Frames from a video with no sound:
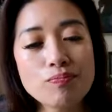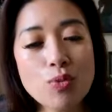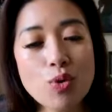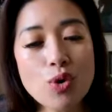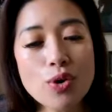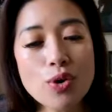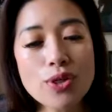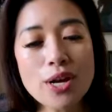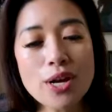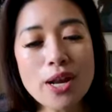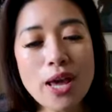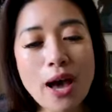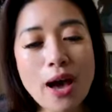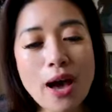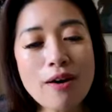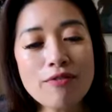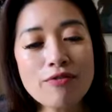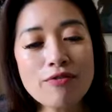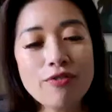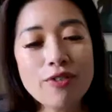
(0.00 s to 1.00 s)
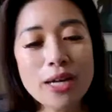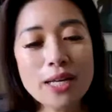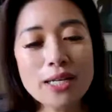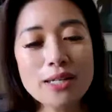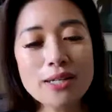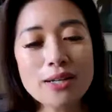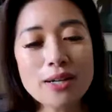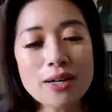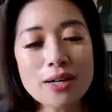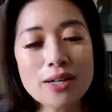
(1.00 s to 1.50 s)
more than halfway
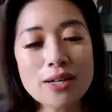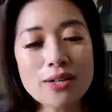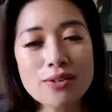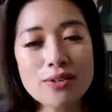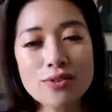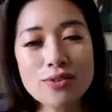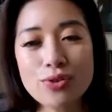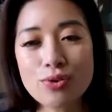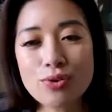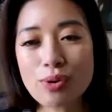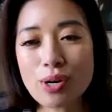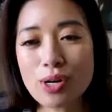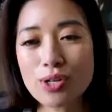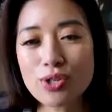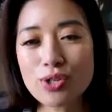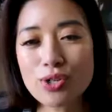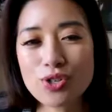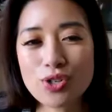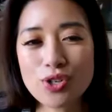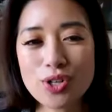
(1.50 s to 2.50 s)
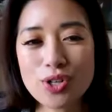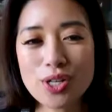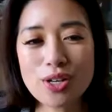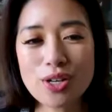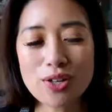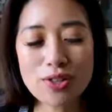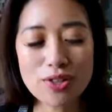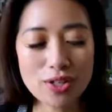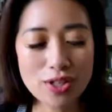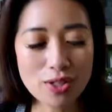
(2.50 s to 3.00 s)
done through our
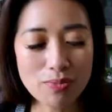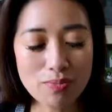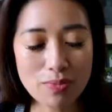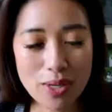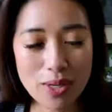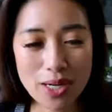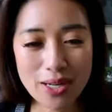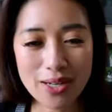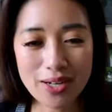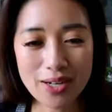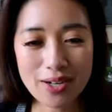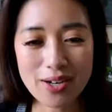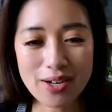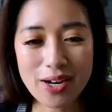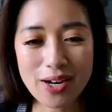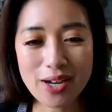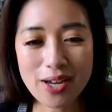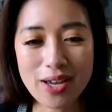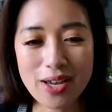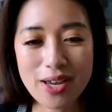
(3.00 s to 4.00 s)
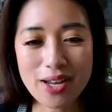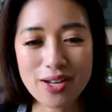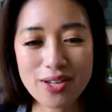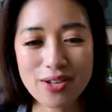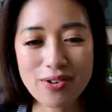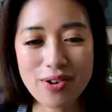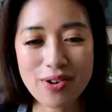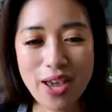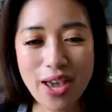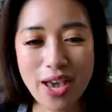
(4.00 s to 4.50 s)
journey on this Medicare
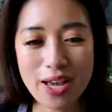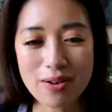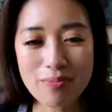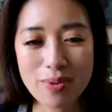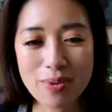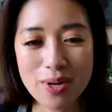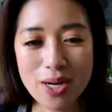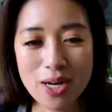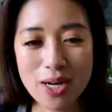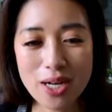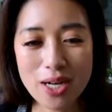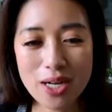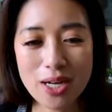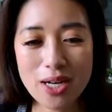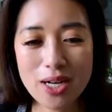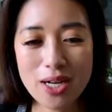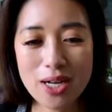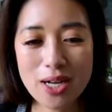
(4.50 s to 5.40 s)
NU handbook.